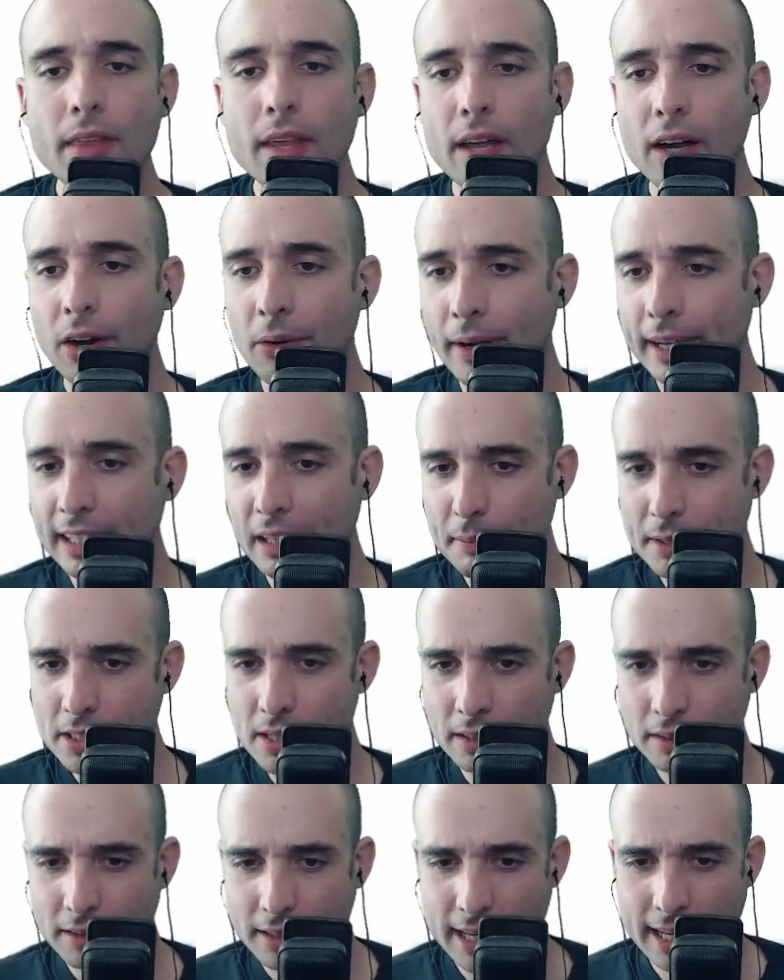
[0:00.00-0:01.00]
All right, let me
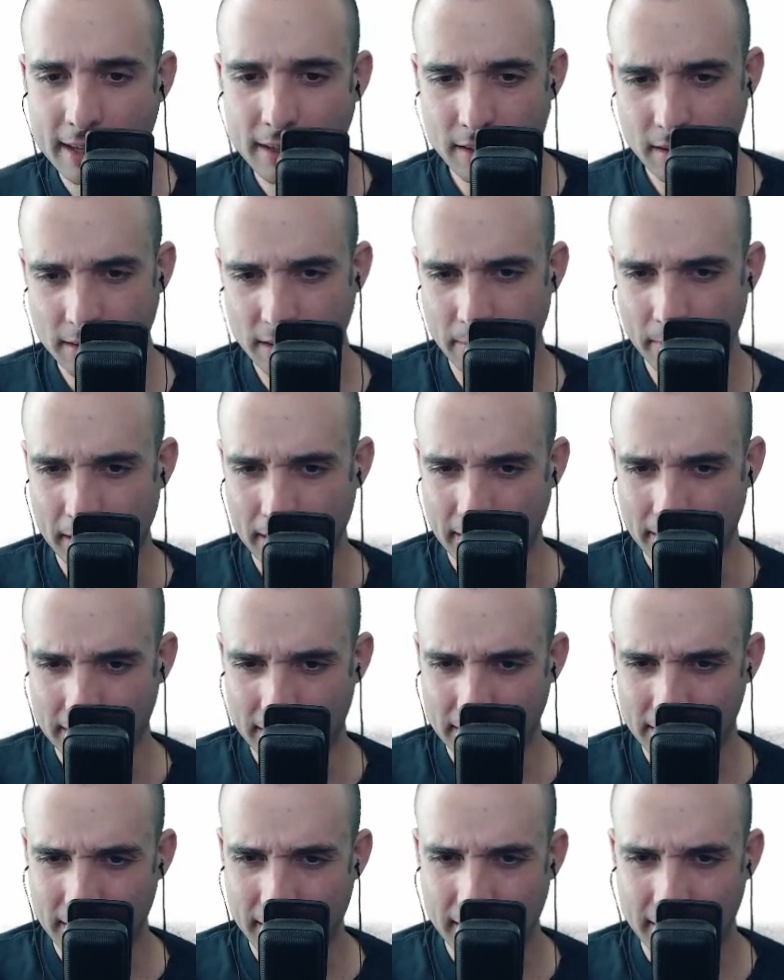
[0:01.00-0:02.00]
talk to the editors about this,
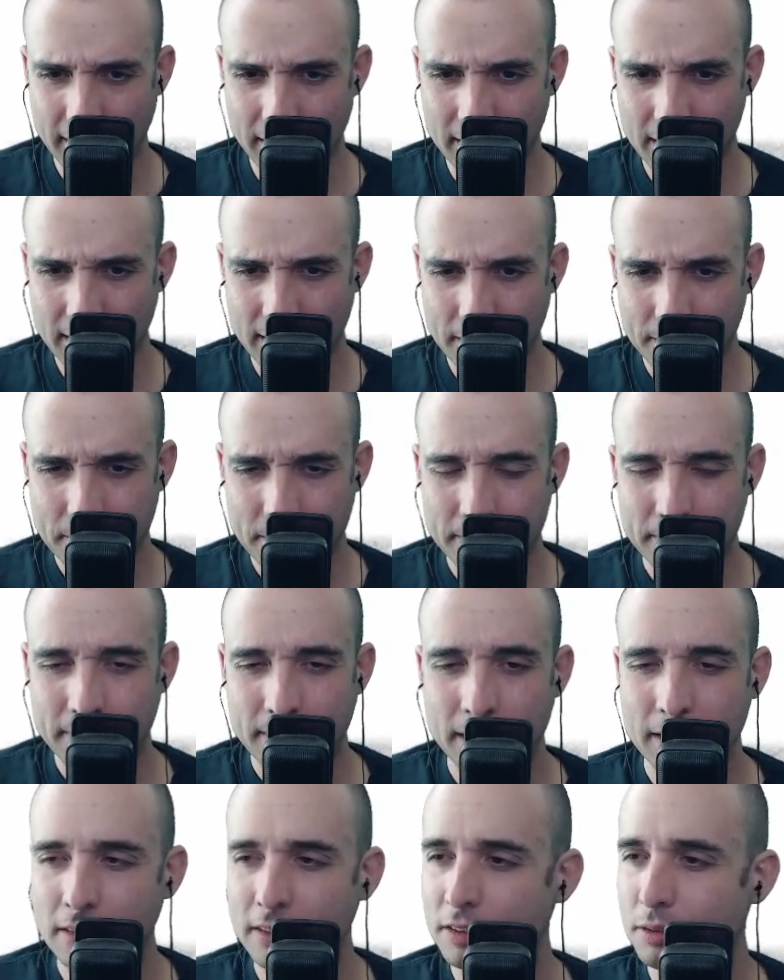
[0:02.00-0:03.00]
because this looks
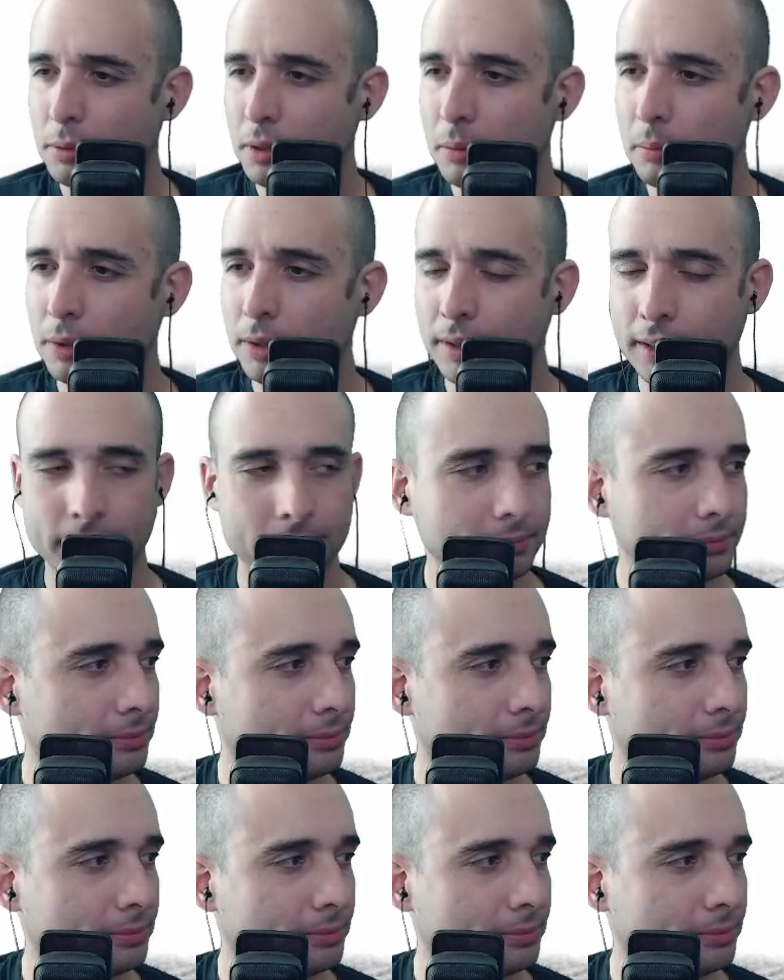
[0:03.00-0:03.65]
really blurry.